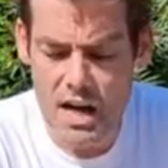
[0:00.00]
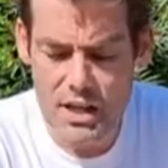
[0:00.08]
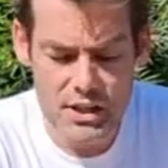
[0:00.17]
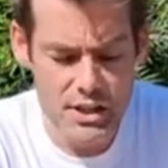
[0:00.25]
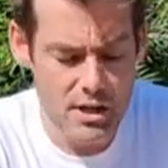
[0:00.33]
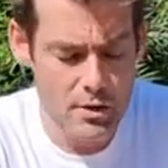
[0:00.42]

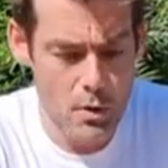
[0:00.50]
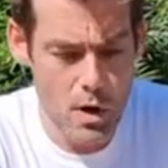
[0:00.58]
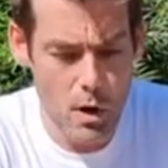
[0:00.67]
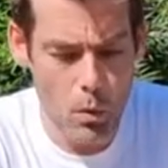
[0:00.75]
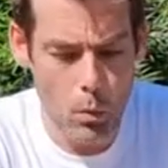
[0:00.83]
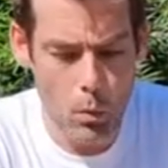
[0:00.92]
So
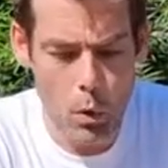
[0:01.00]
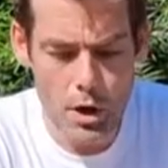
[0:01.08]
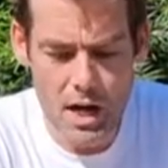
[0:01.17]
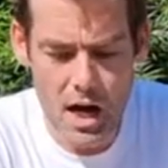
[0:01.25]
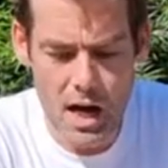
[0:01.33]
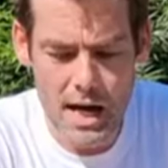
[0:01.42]

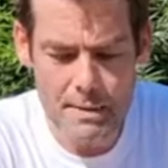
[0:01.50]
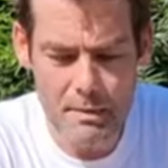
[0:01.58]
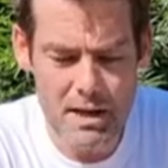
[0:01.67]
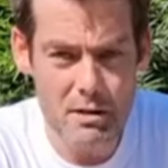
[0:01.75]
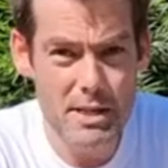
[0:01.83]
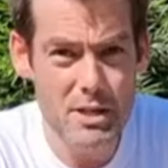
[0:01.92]
what I am
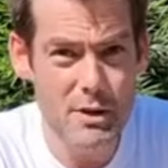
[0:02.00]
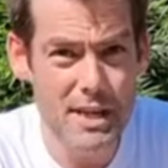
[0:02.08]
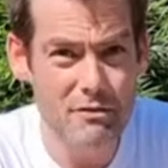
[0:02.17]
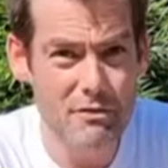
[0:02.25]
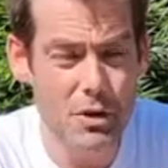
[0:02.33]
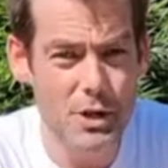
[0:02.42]
going to be
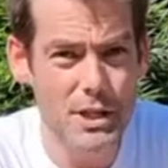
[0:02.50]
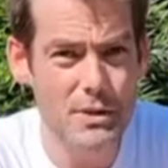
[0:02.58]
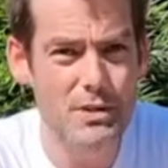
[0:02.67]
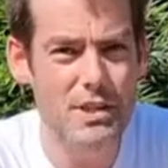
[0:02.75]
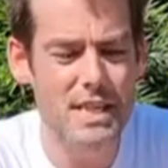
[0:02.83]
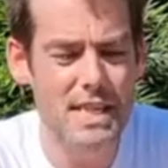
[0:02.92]
doing for you
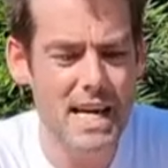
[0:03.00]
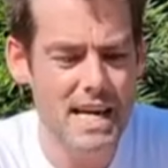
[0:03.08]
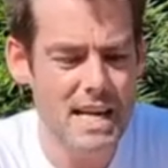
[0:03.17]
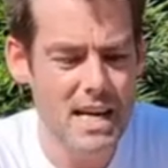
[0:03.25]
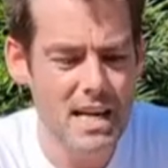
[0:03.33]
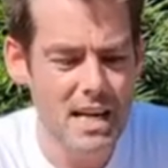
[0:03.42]

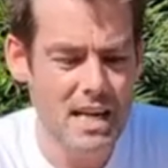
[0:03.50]
today